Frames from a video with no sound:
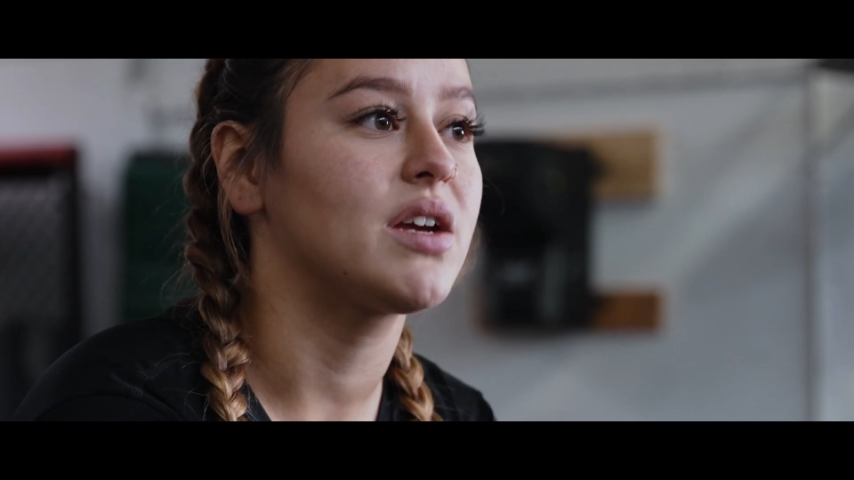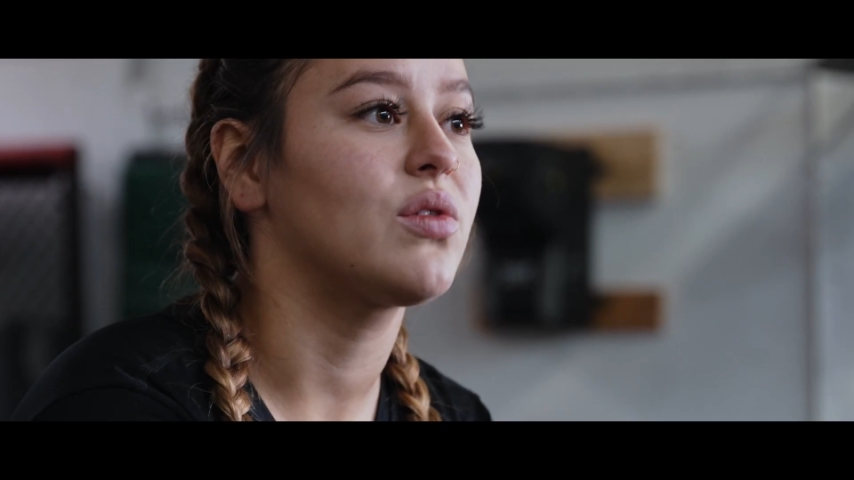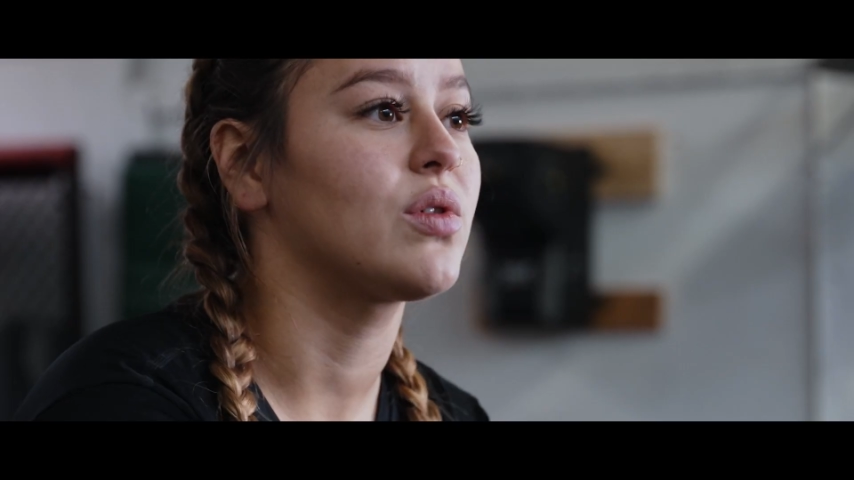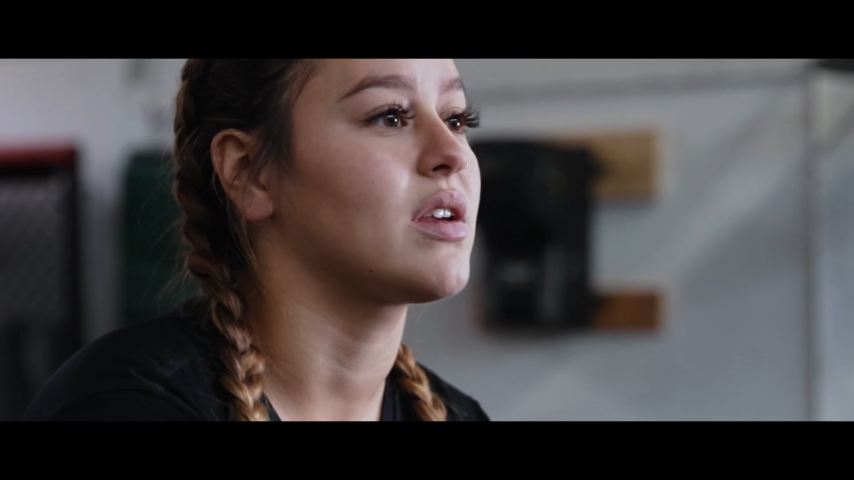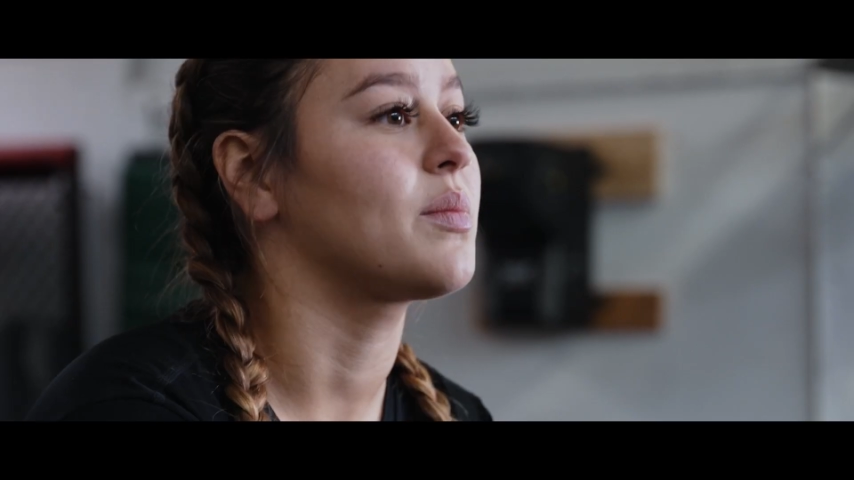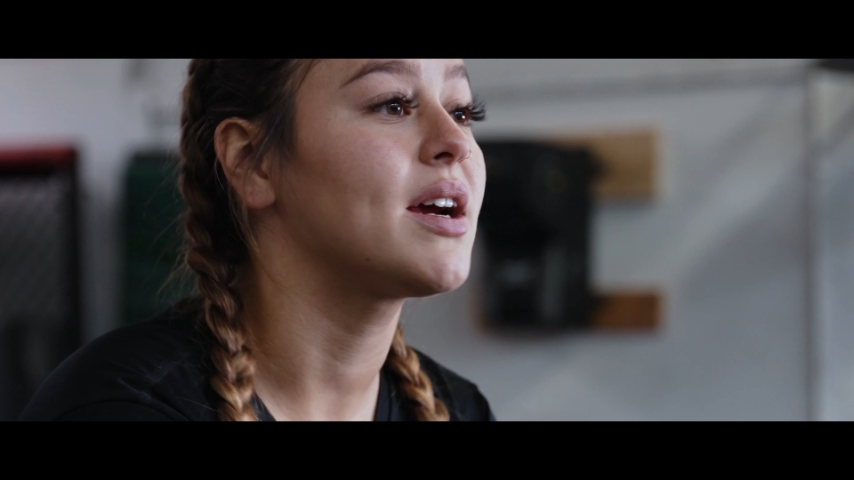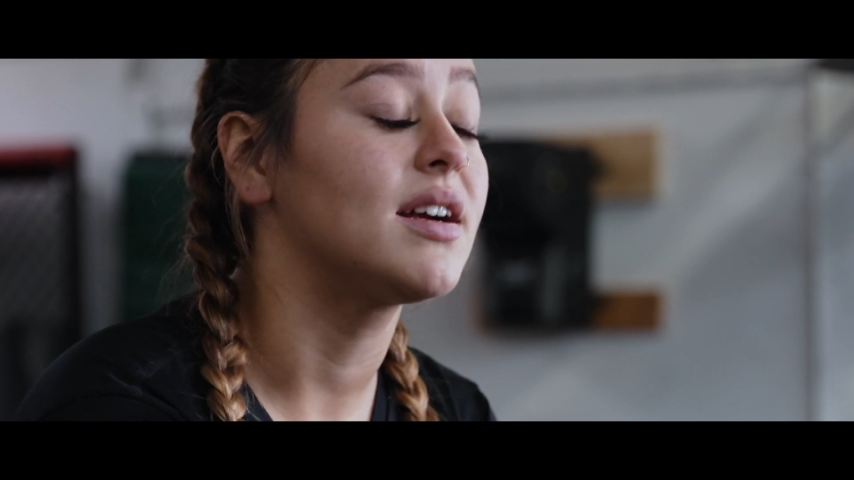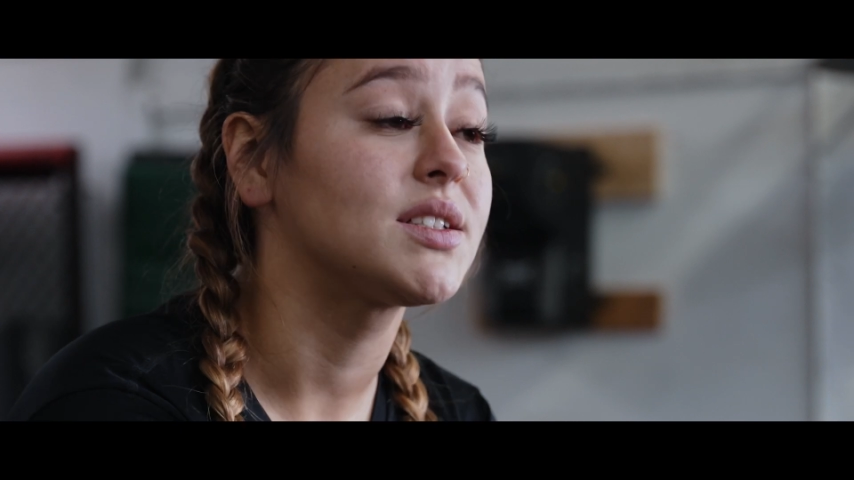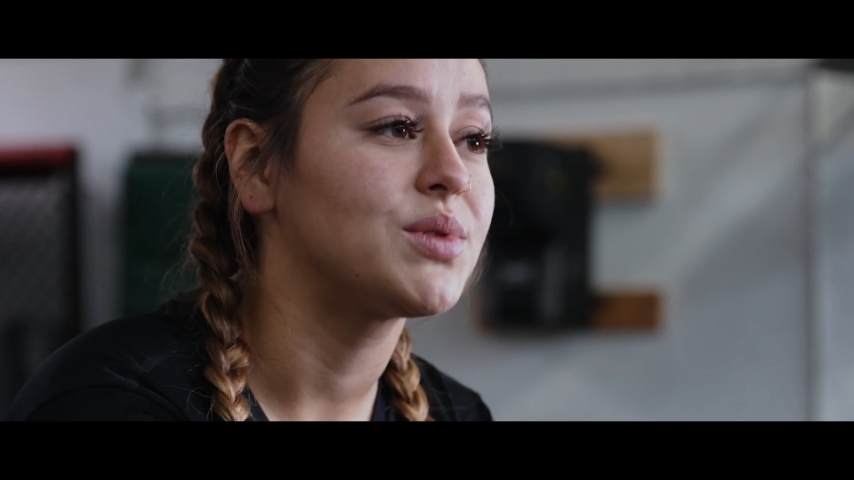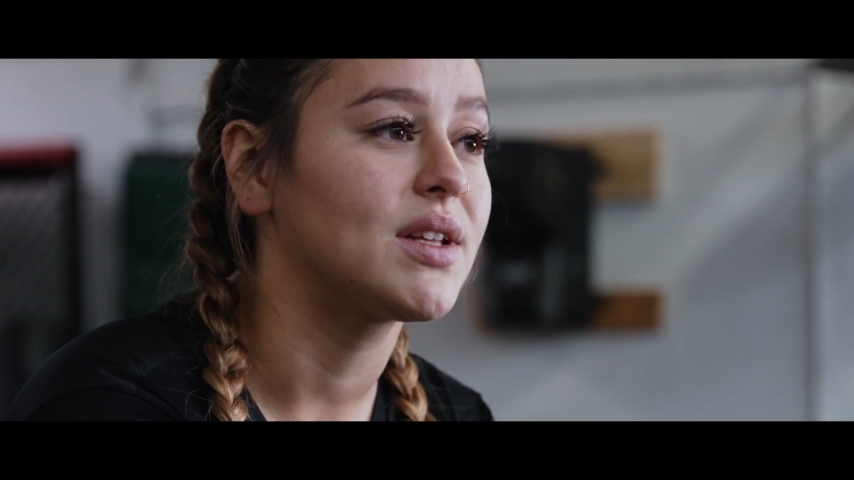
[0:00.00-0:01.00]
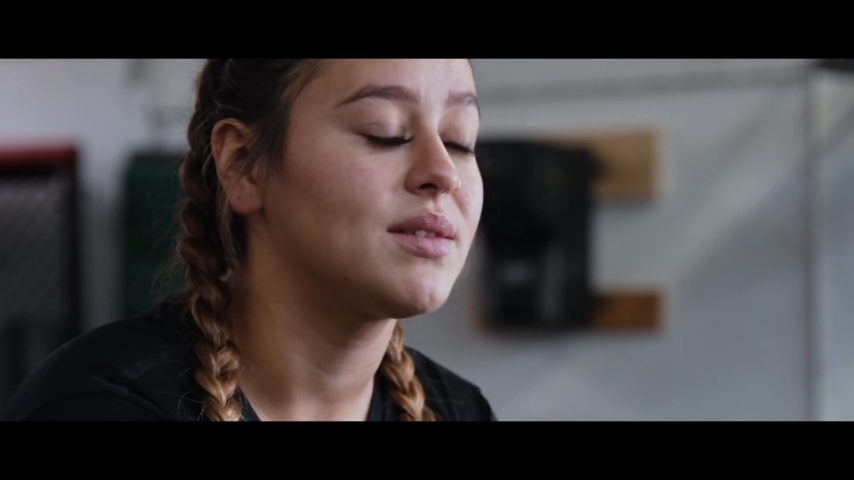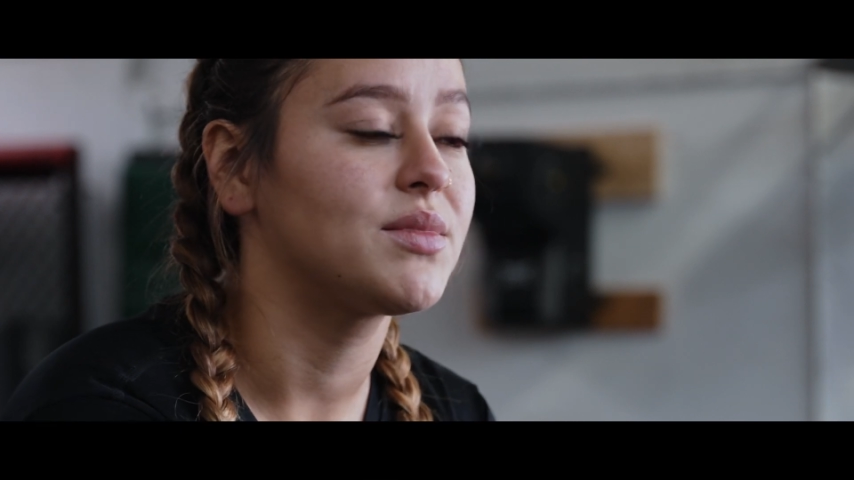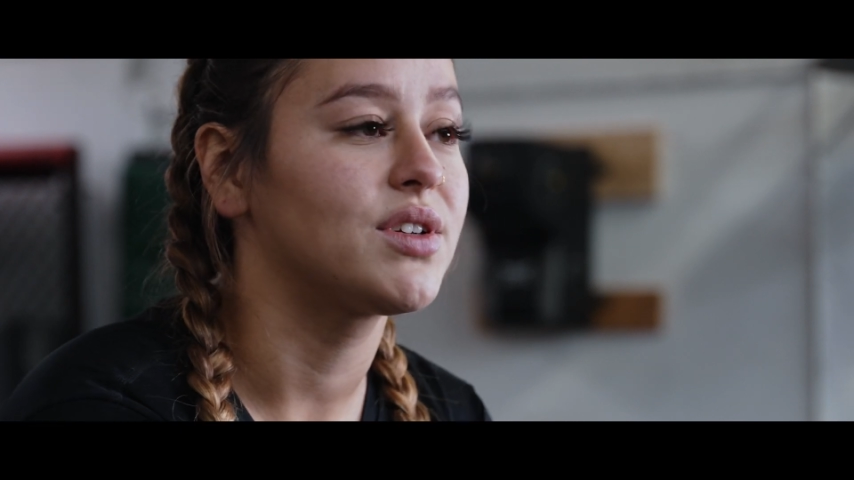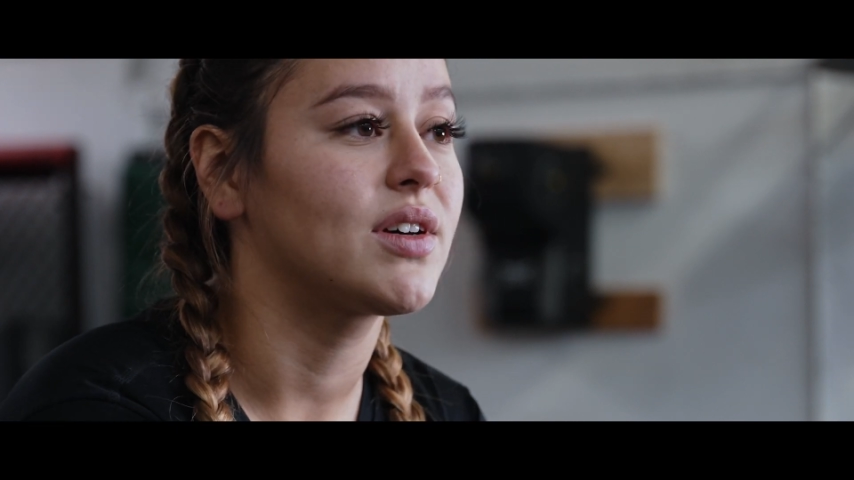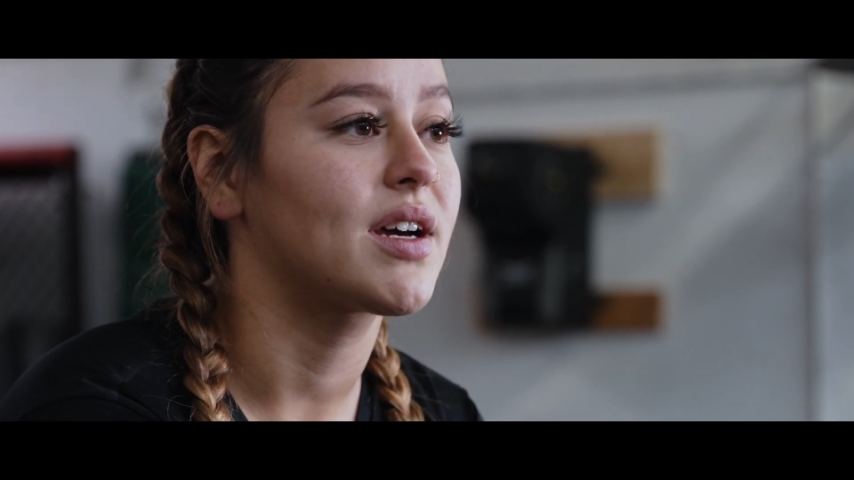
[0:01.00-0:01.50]
or their parents want them
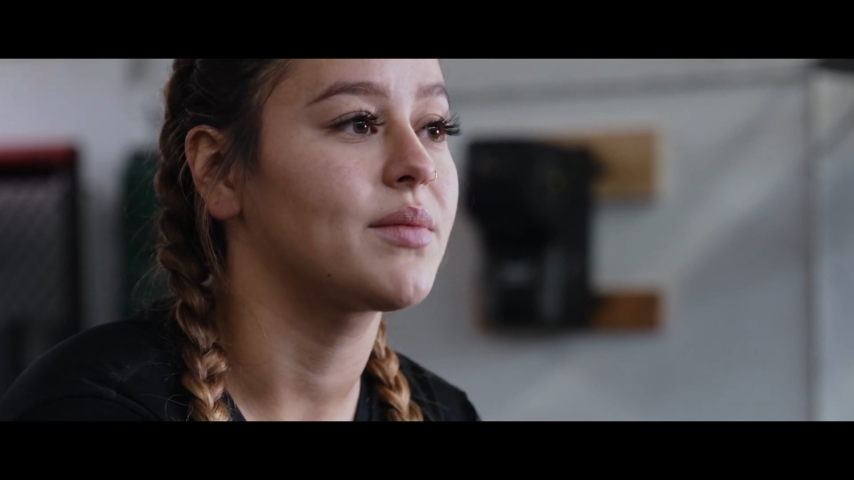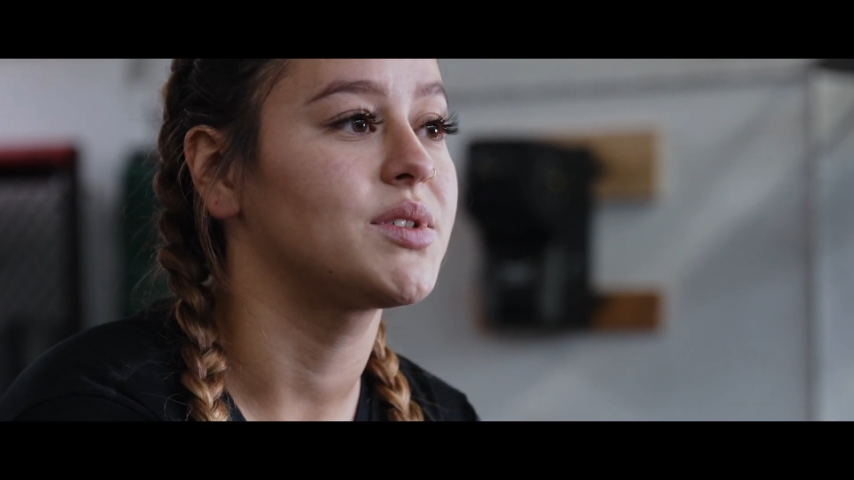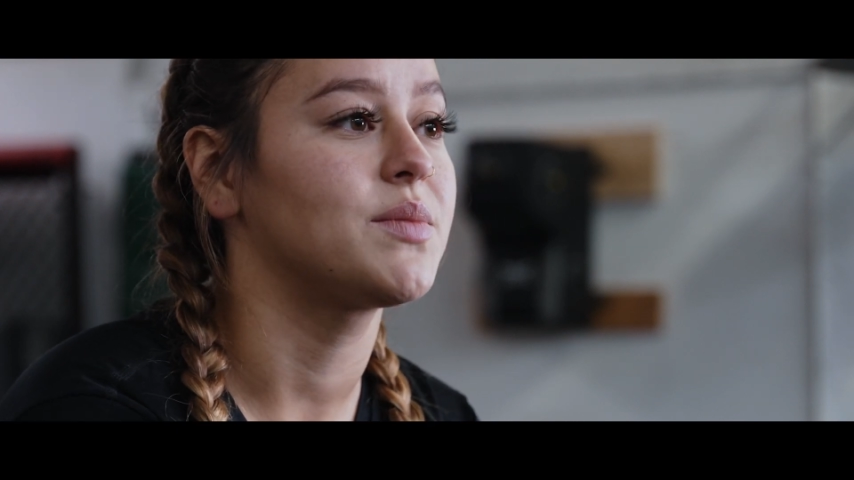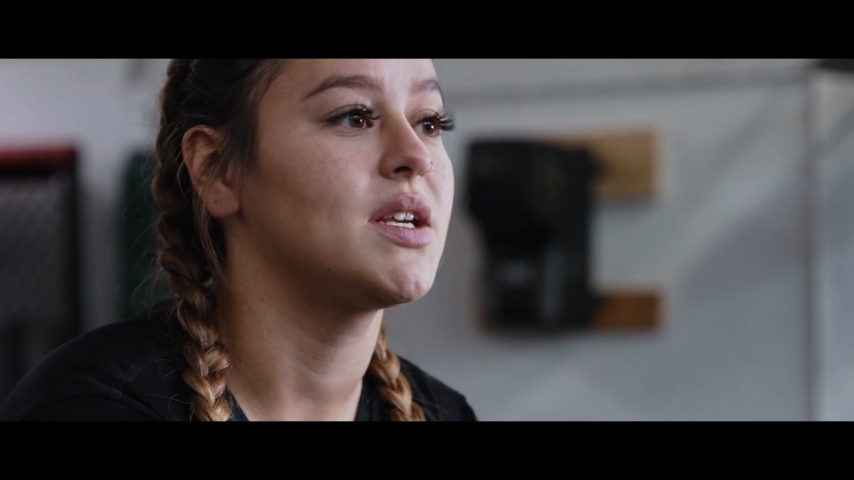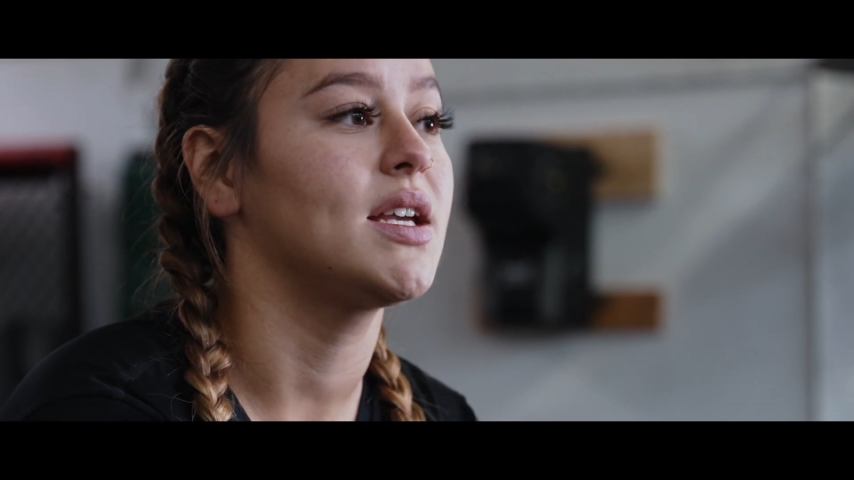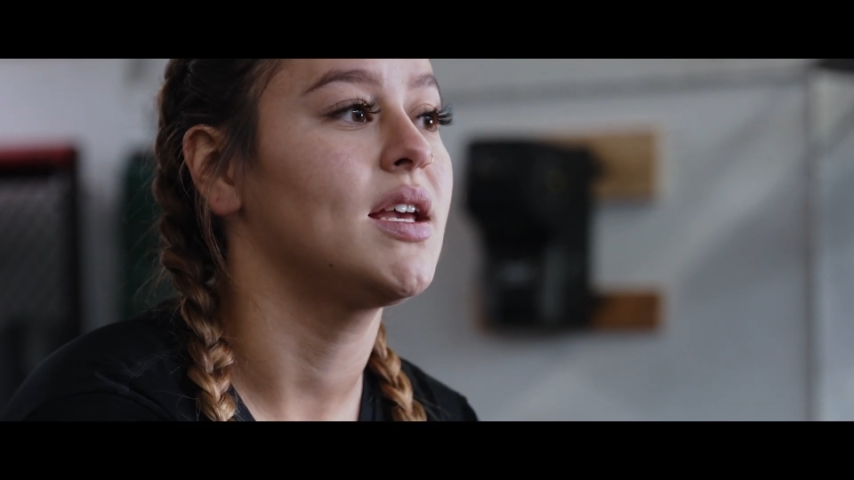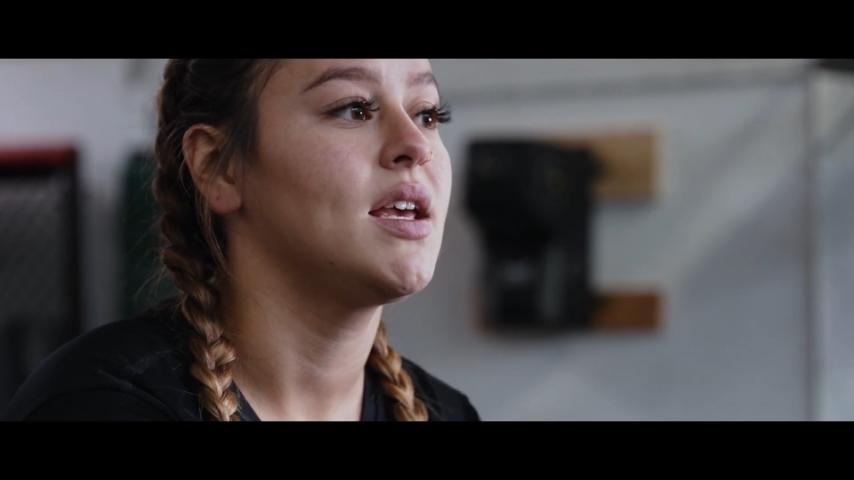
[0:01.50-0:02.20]
to look up to me,